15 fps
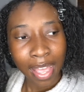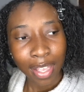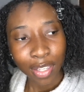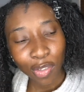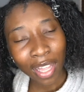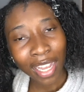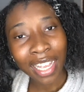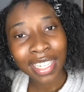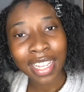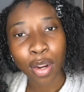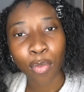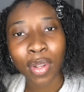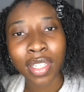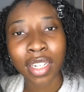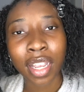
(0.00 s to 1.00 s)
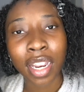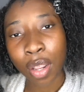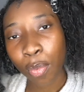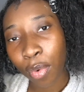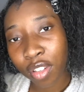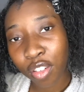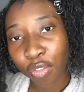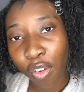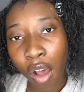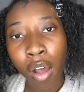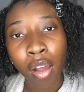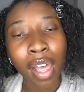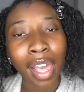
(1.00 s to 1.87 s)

So like I said, it wasn't anyone's fault.